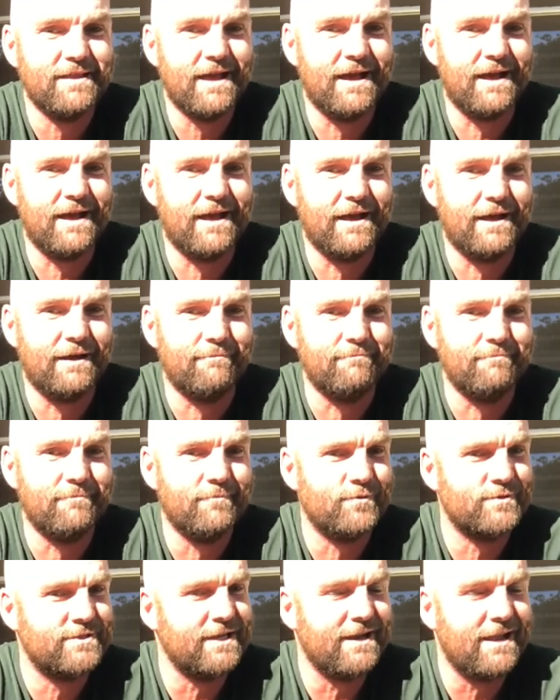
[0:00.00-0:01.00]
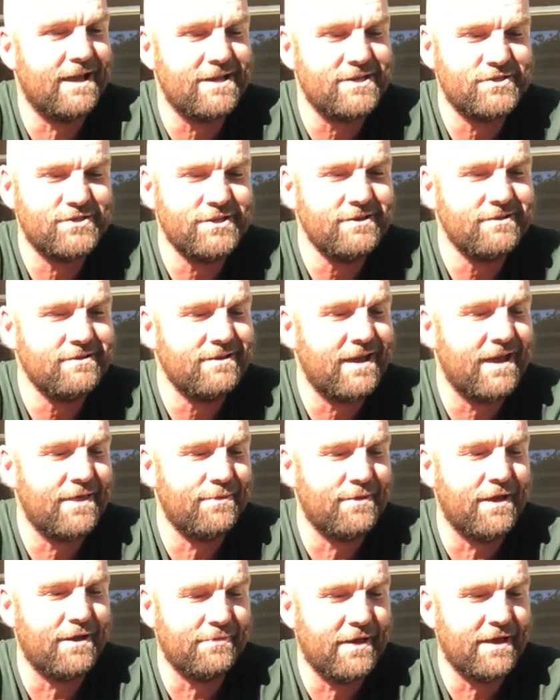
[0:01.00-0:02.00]
Was it last year?
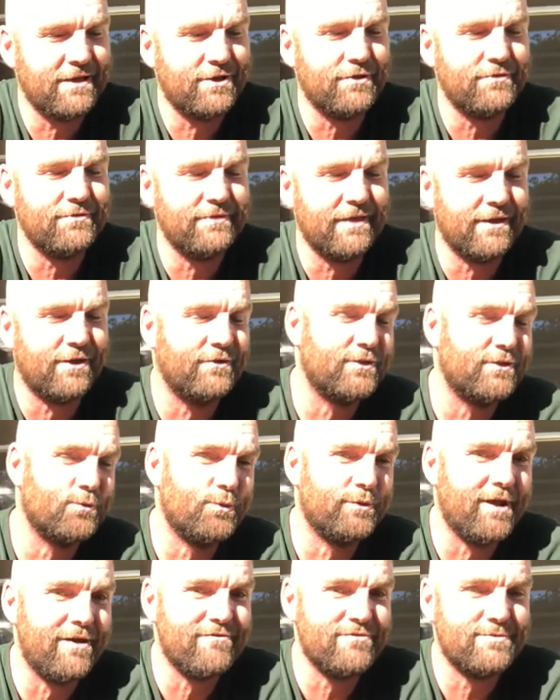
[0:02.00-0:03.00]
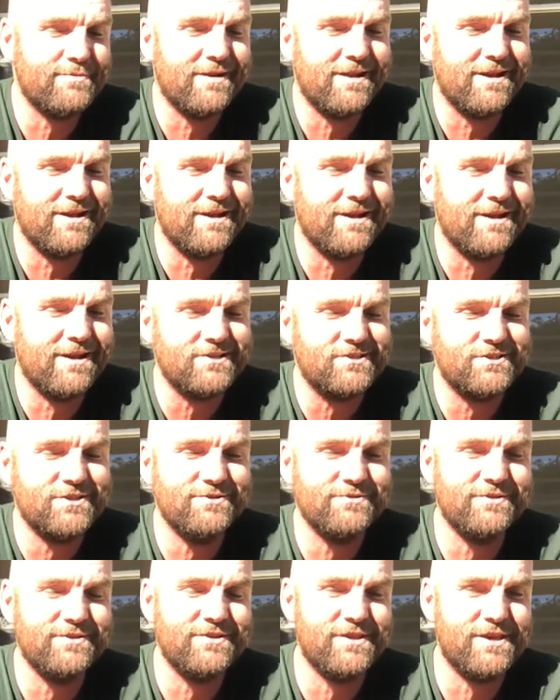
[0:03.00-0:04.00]
And they got the wood over them last year and the
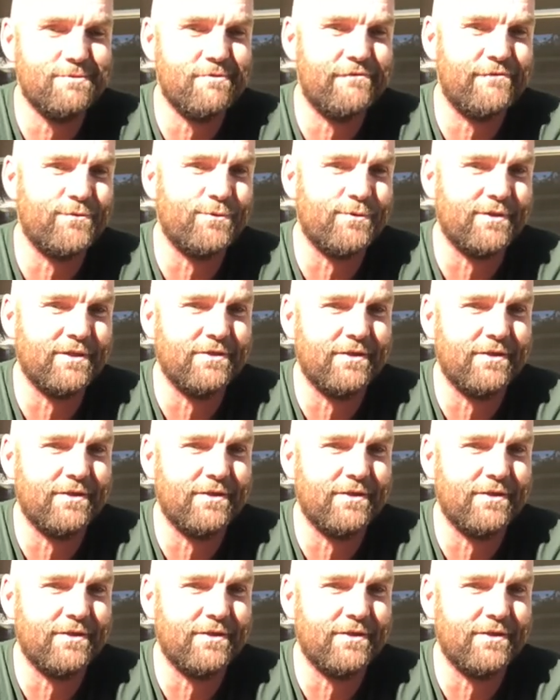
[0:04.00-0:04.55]
year before. I think.